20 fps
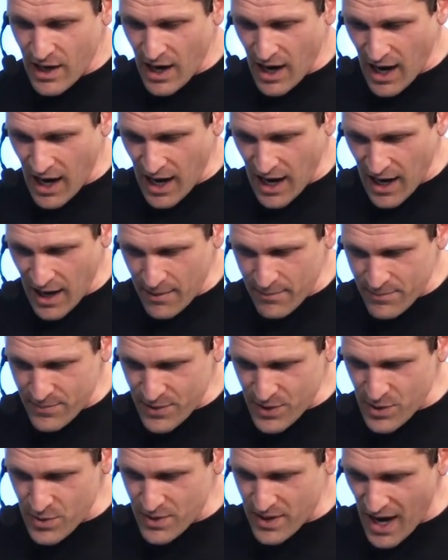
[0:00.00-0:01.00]

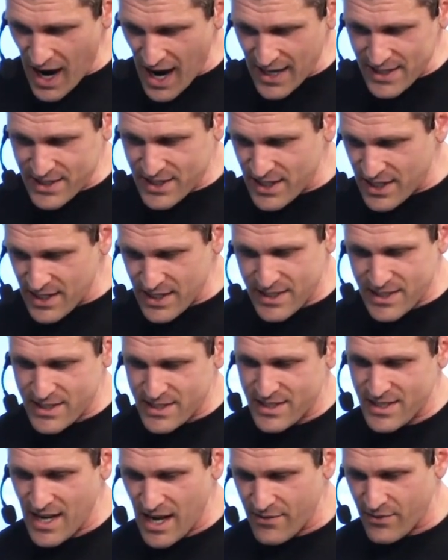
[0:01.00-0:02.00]
You got
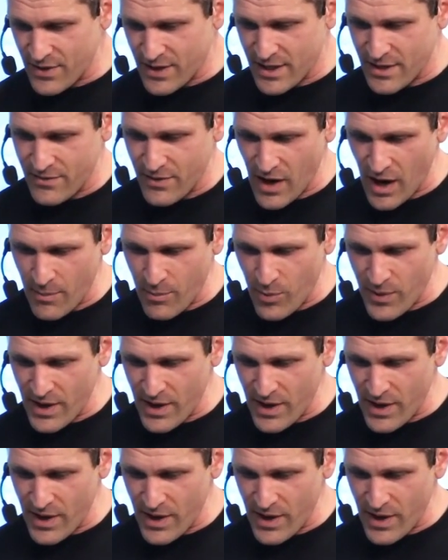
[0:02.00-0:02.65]
this. Never give up.